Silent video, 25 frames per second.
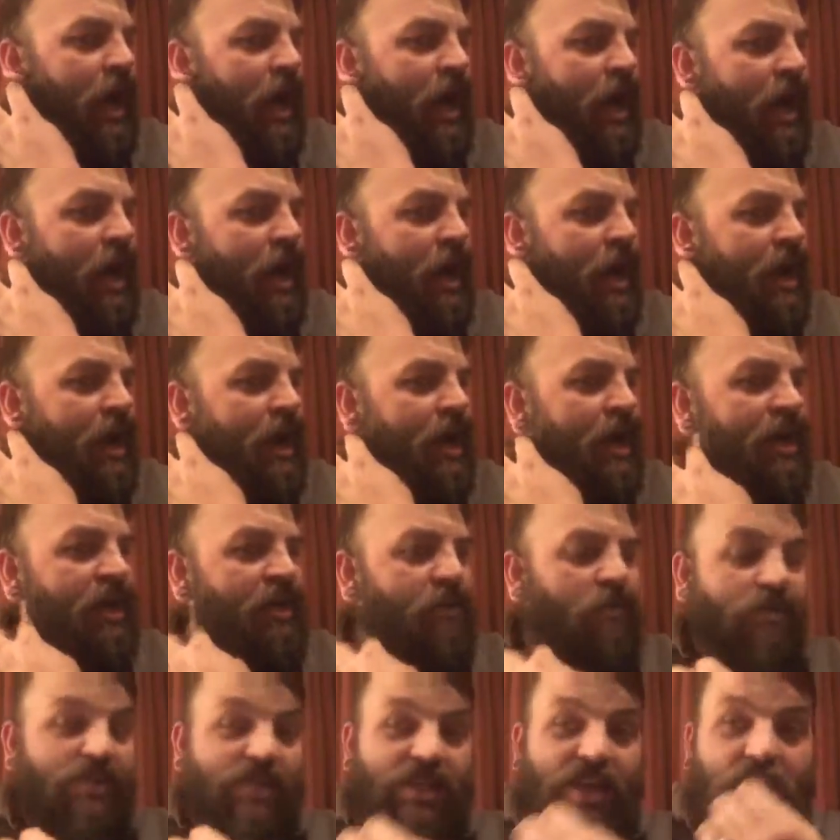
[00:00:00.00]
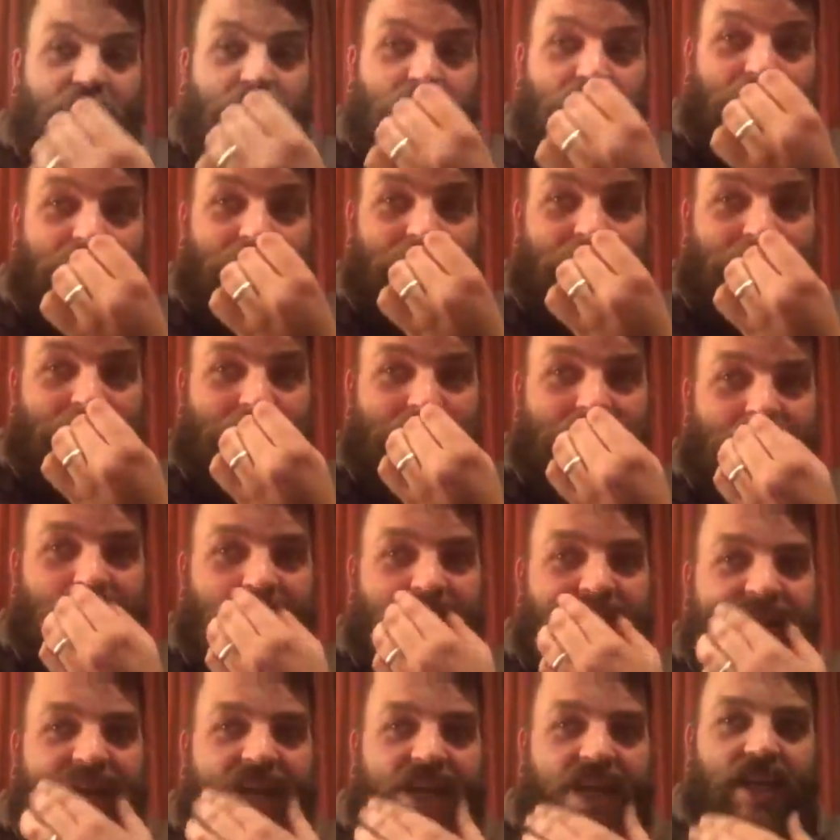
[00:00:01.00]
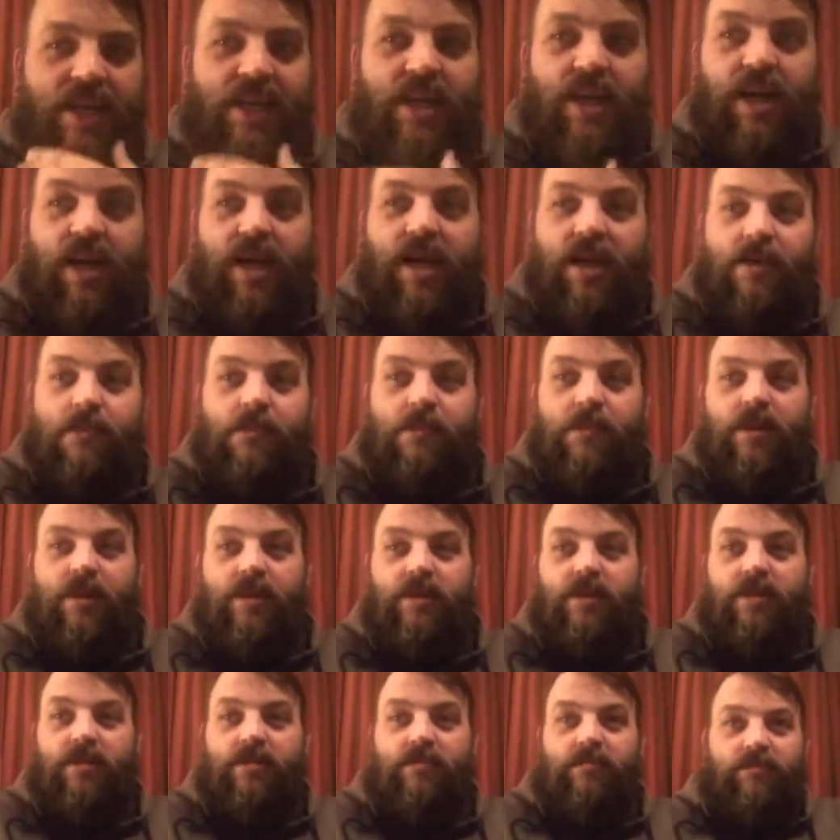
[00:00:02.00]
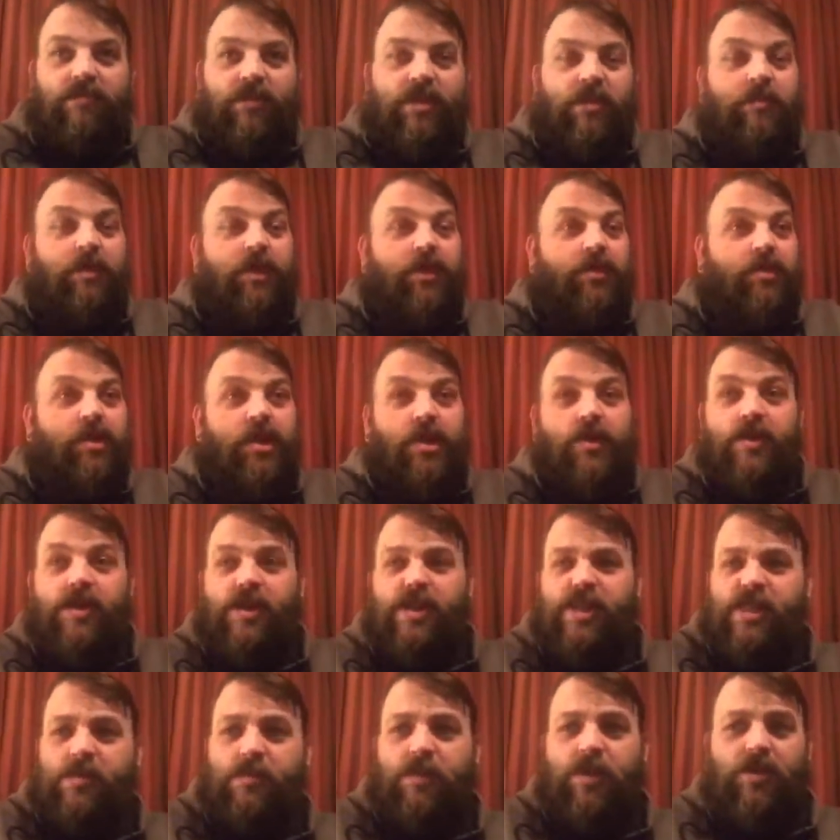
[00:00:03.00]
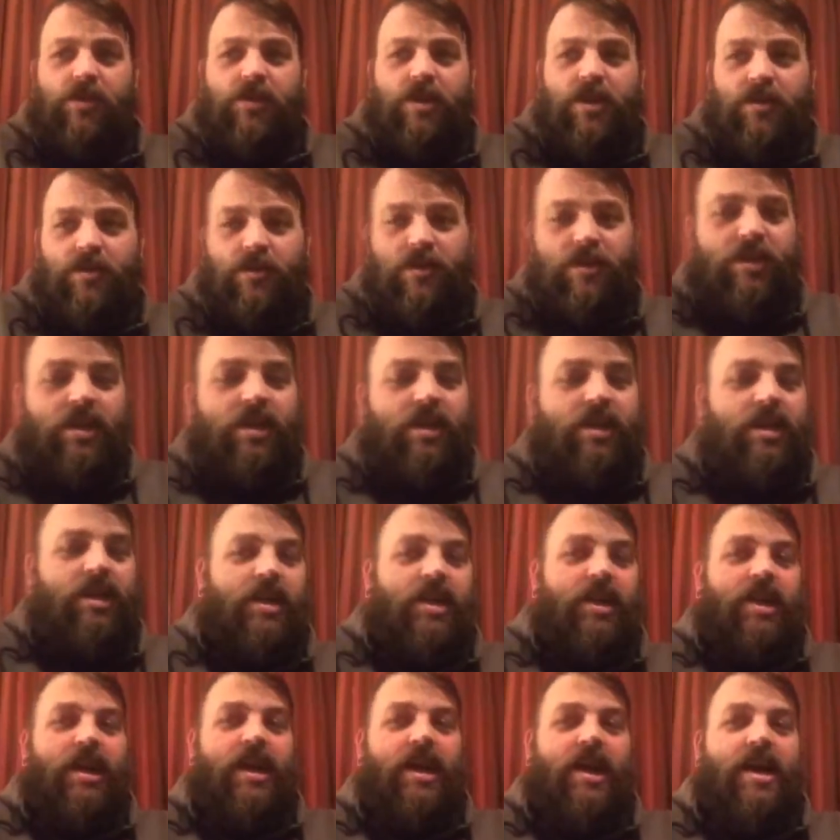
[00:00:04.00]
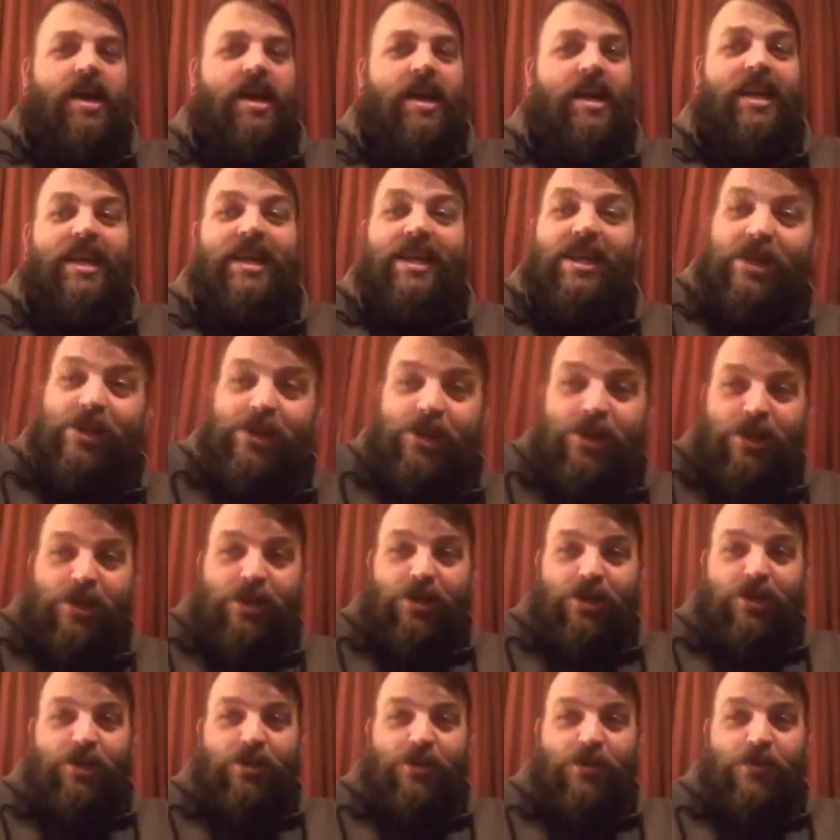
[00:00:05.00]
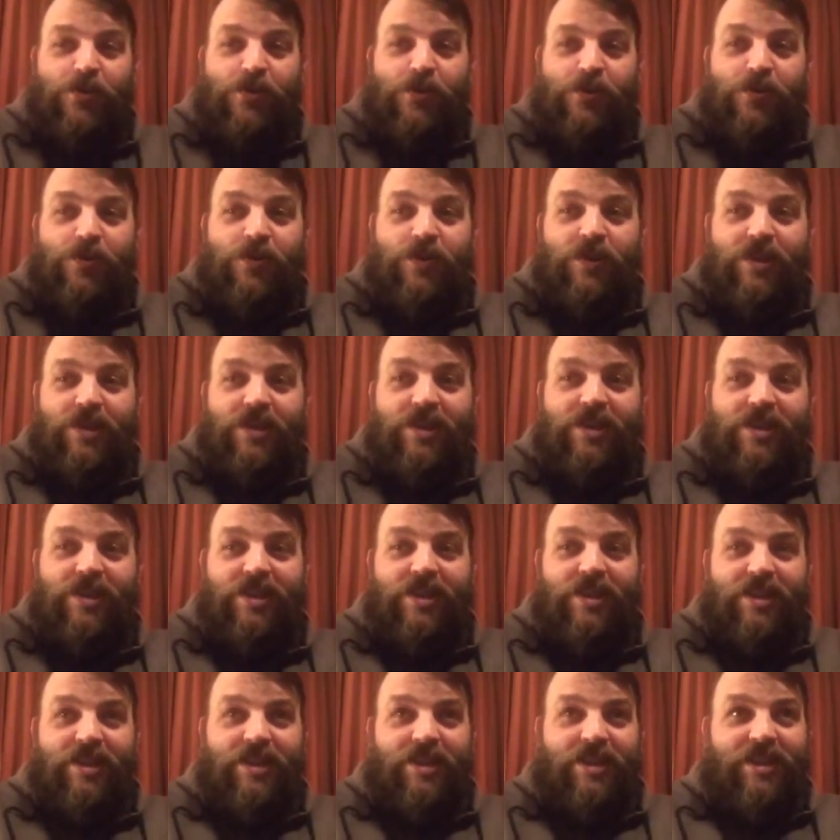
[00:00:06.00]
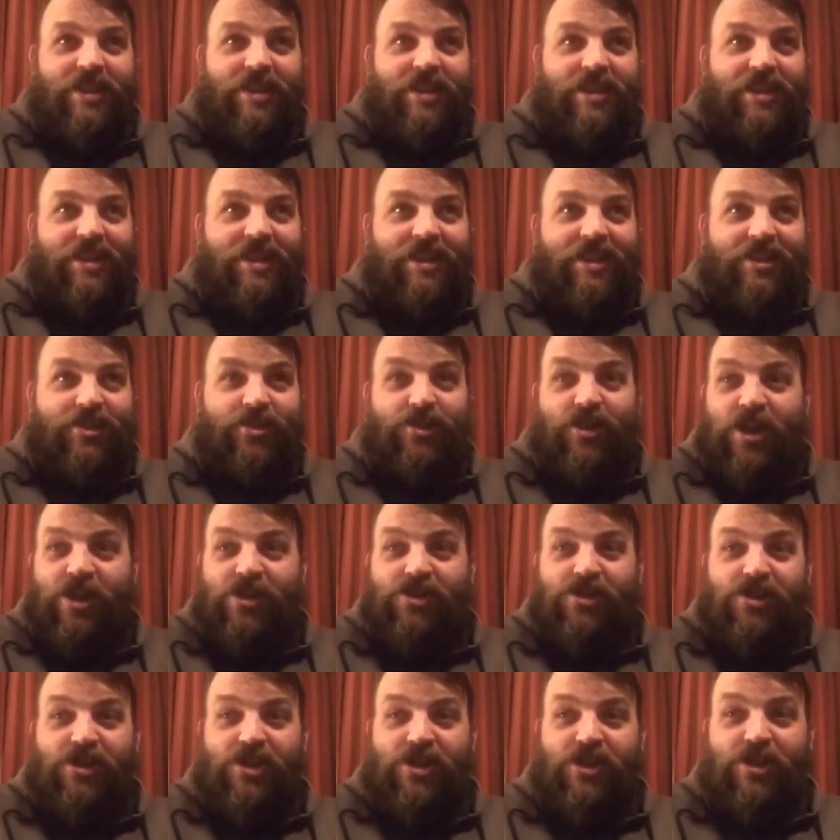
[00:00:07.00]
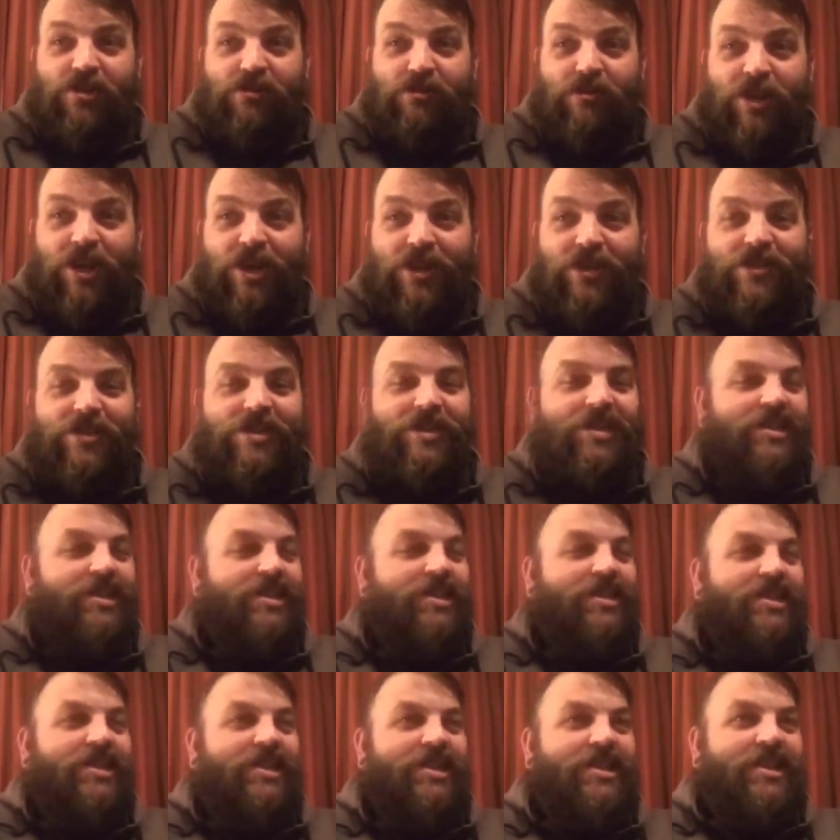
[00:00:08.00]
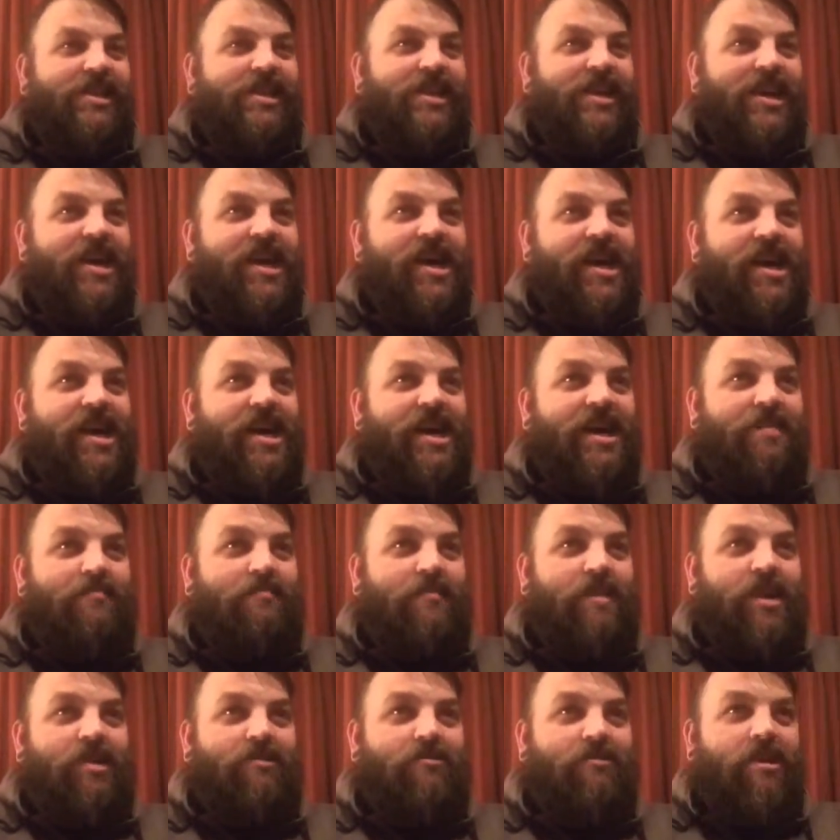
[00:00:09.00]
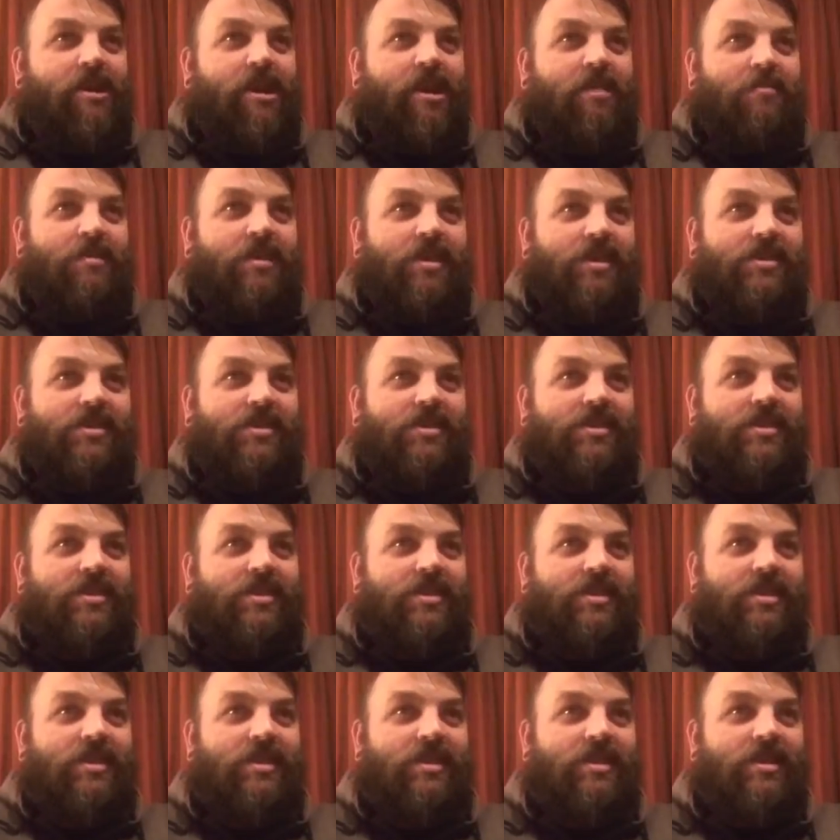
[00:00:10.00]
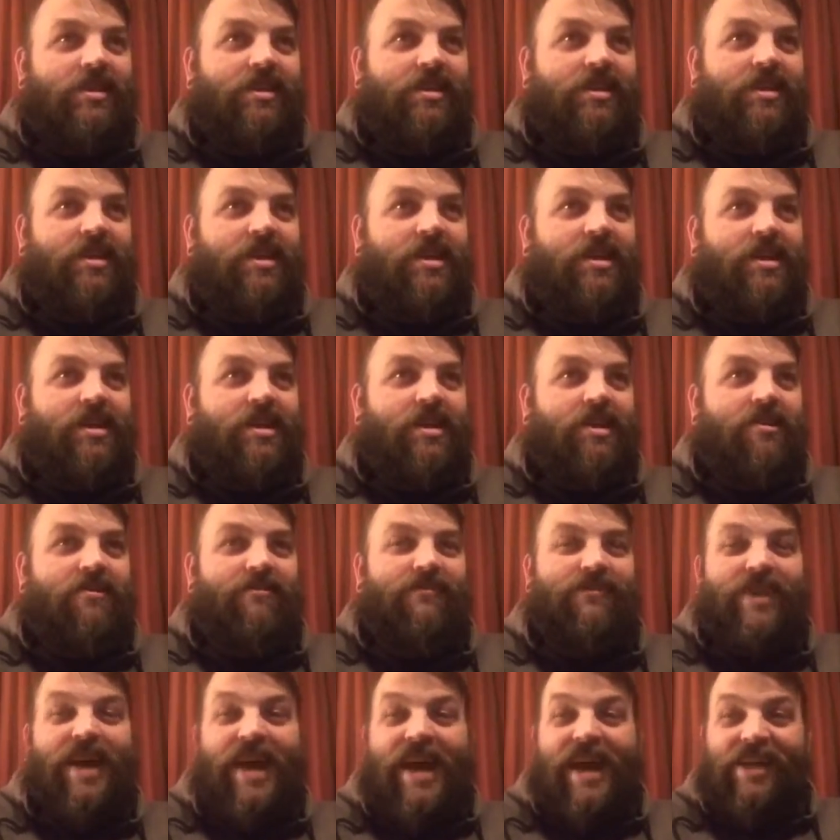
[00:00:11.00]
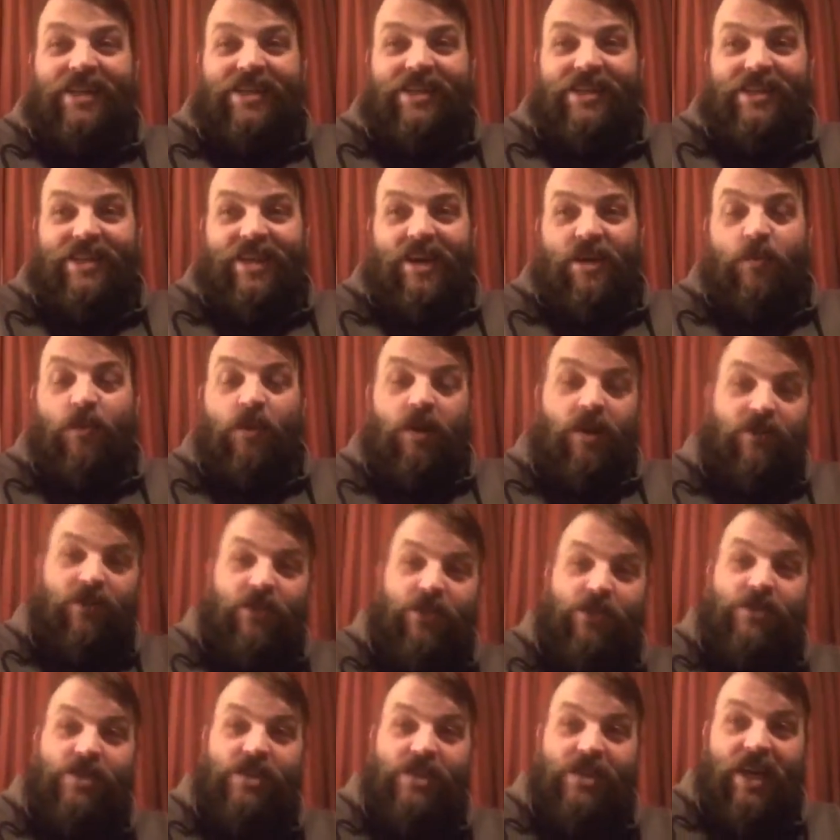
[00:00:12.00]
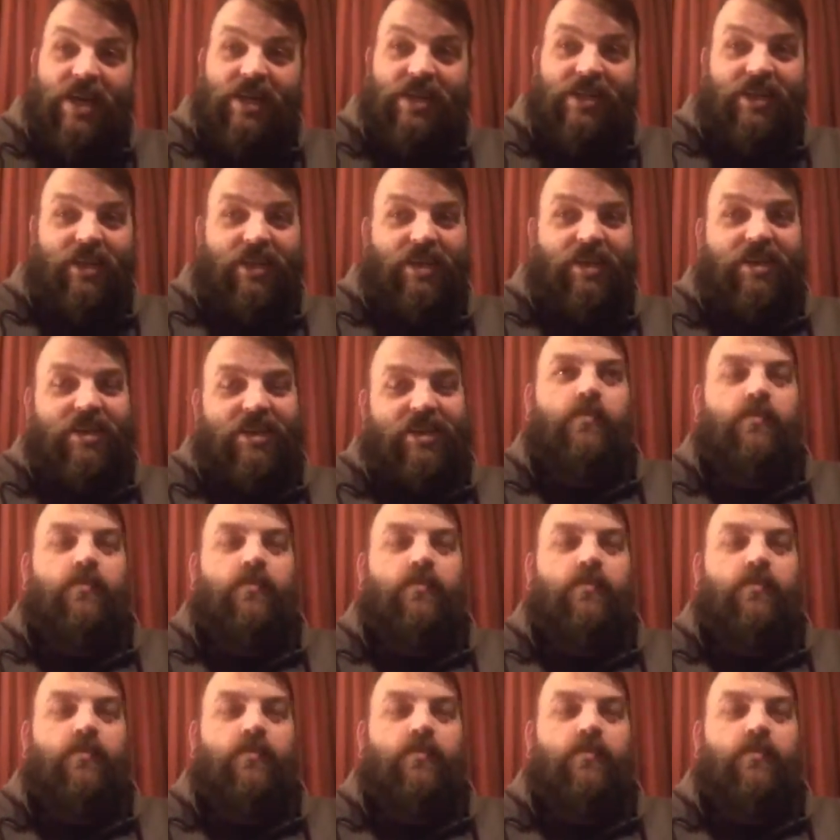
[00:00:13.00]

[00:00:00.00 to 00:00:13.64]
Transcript: I was out a bit late tonight. Some of you know this, some of you don't. In addition to changing careers, my other hobbies are vast, and one of those is acting.